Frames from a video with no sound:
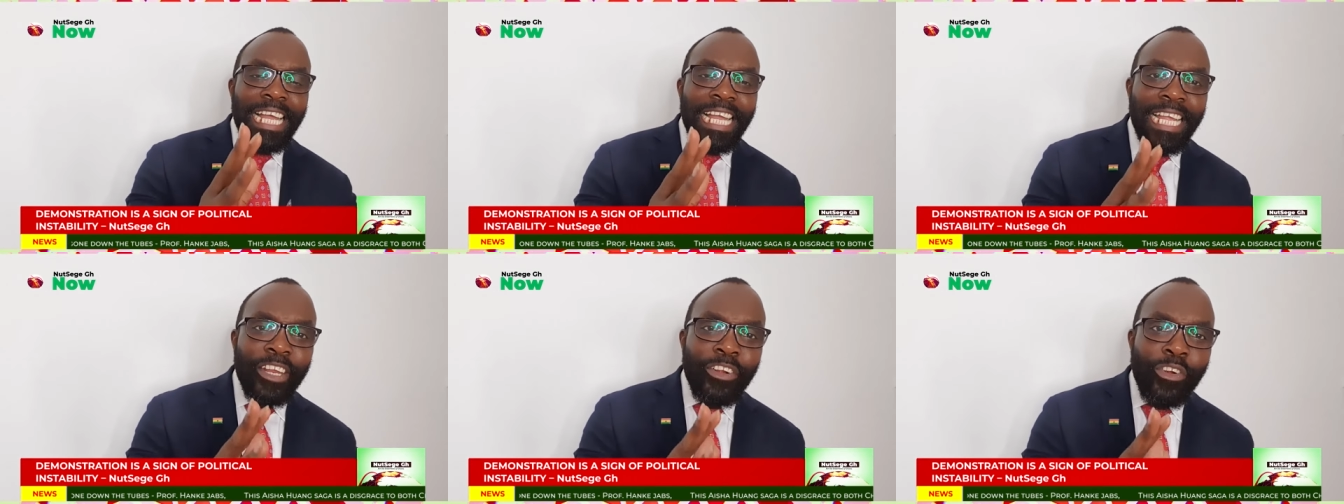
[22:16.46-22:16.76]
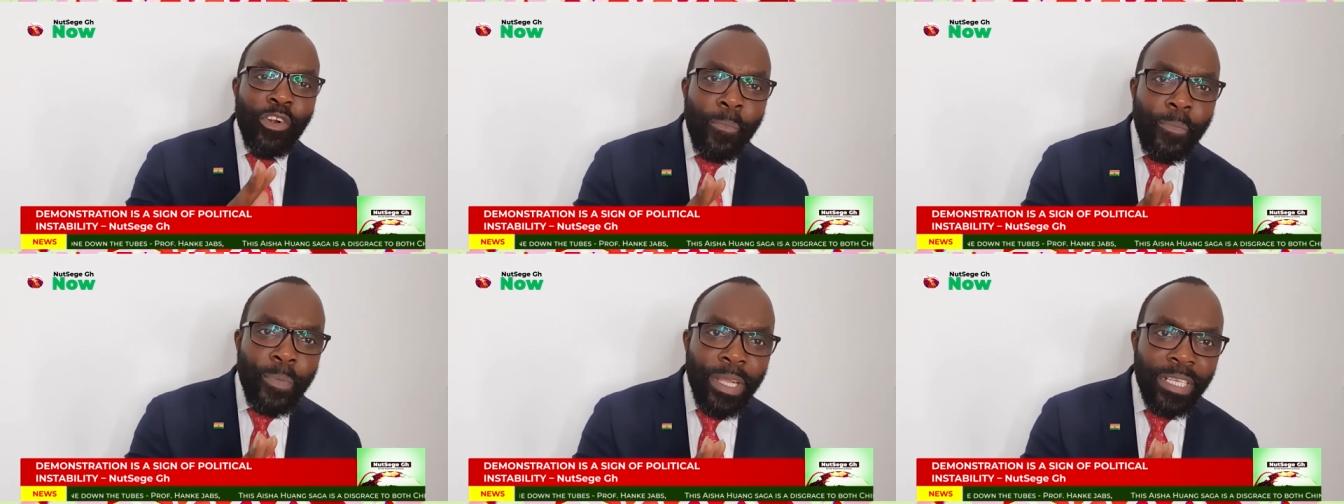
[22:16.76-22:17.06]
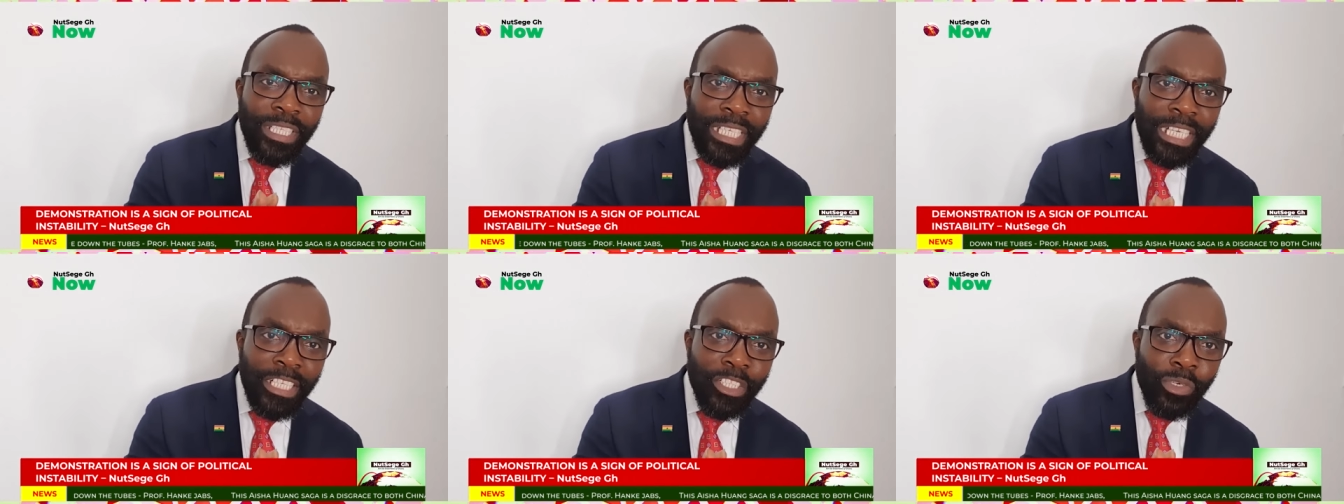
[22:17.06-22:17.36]

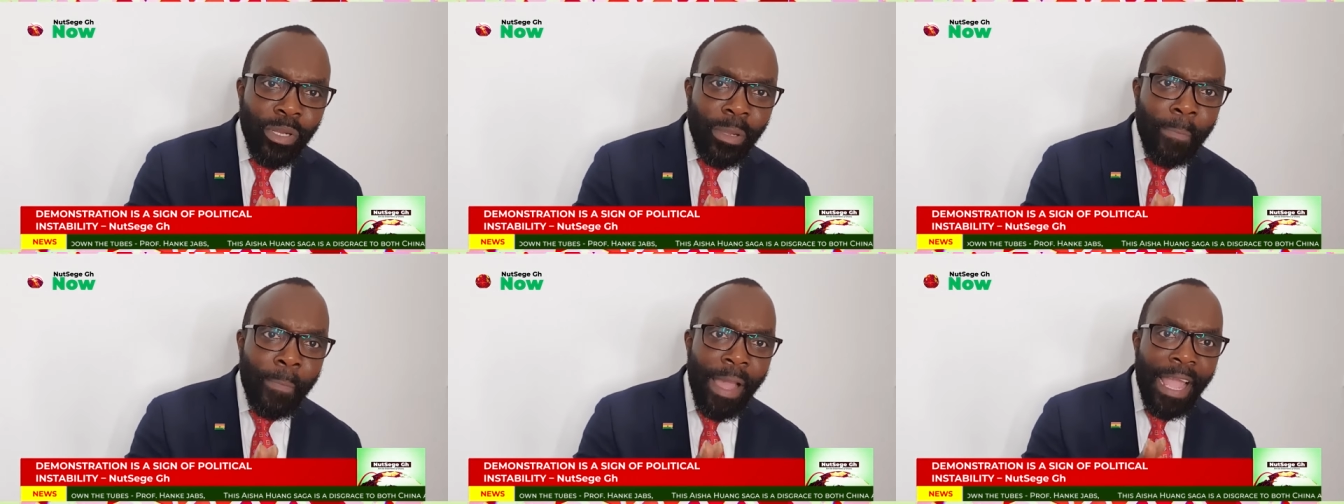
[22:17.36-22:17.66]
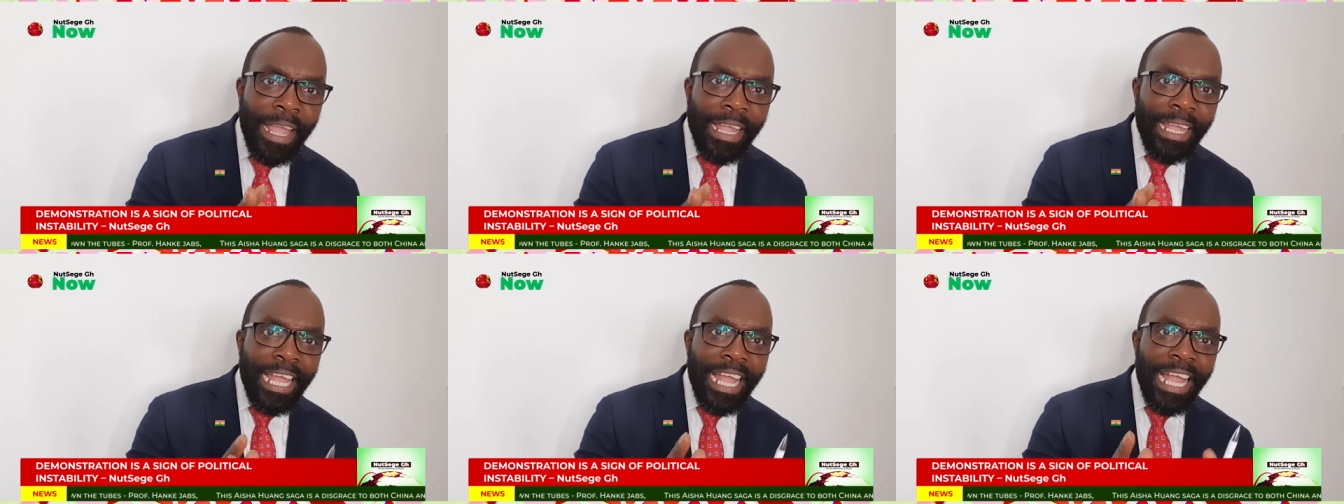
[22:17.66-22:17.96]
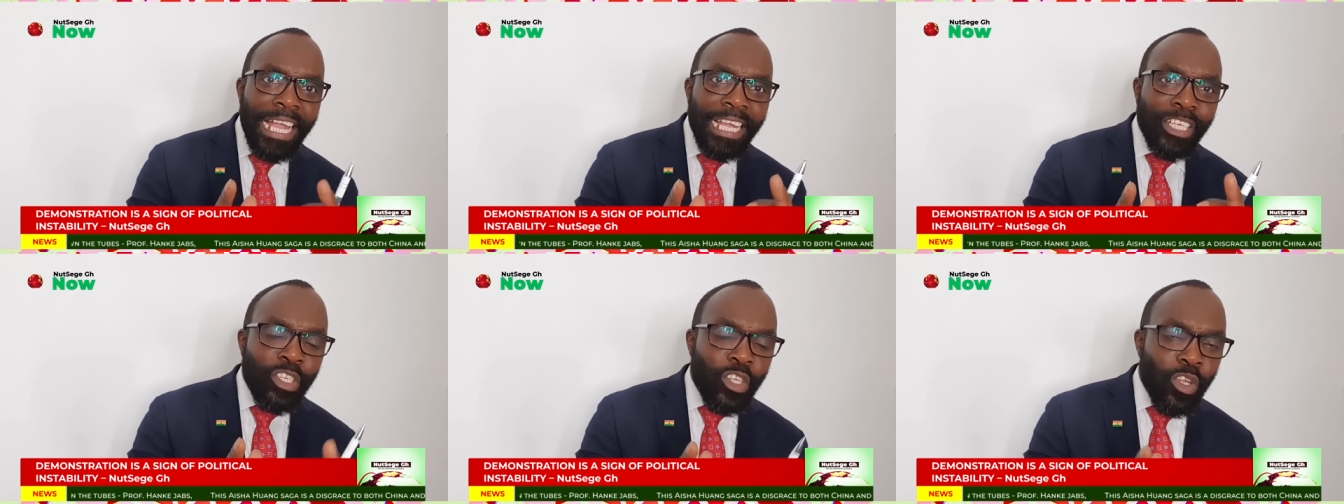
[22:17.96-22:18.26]
European Central Bank,
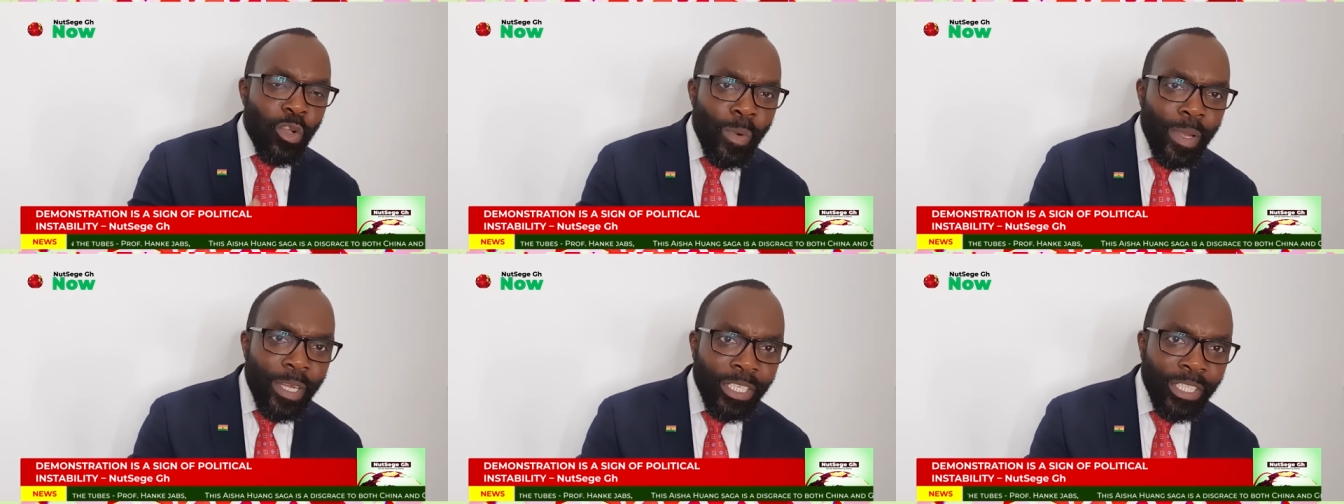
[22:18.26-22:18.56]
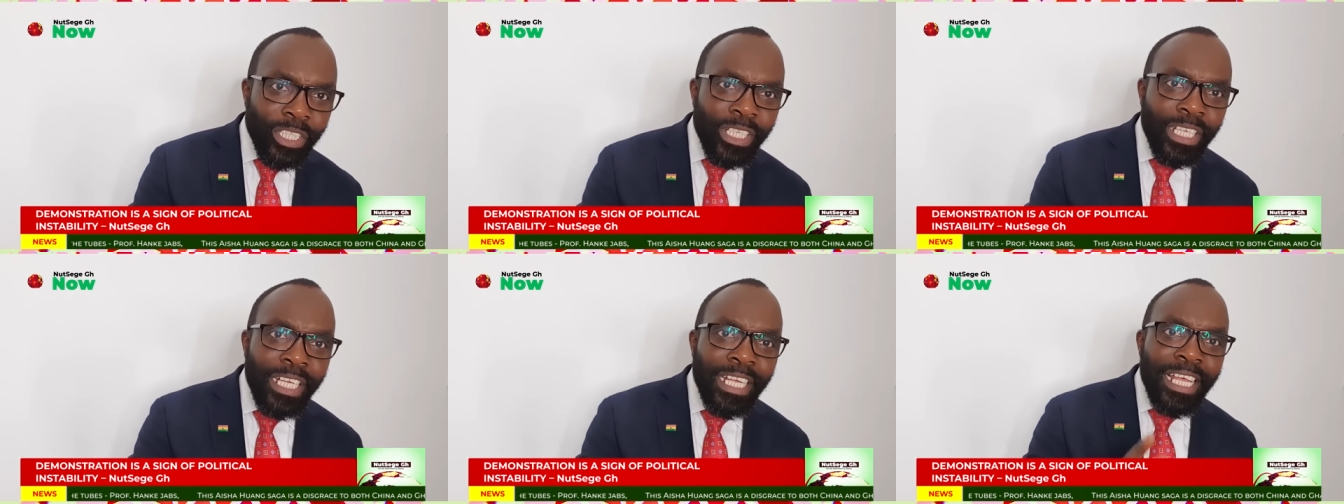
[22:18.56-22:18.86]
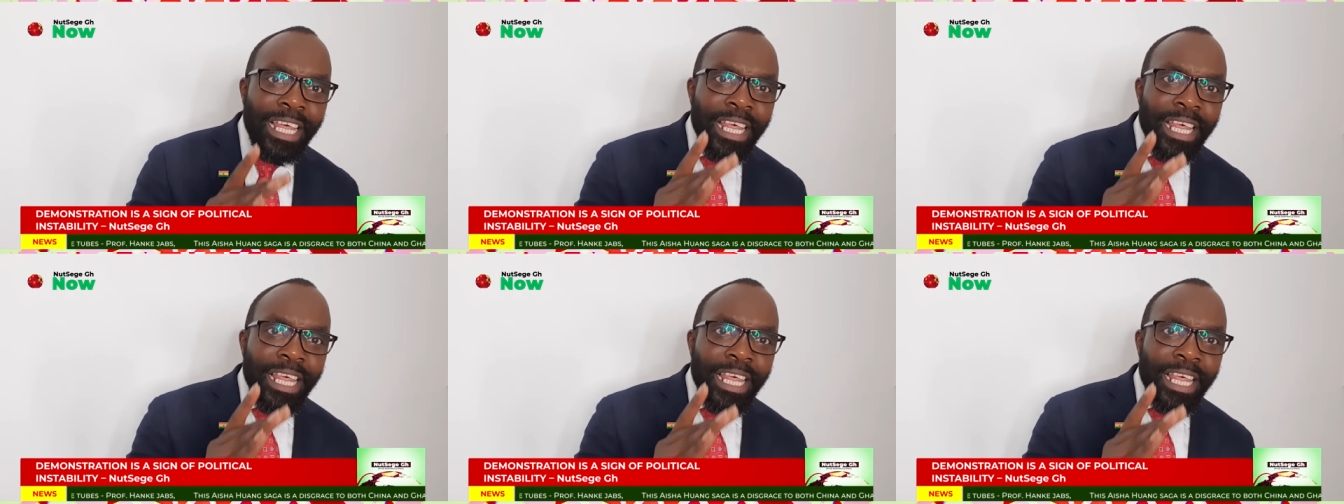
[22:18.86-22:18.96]
US,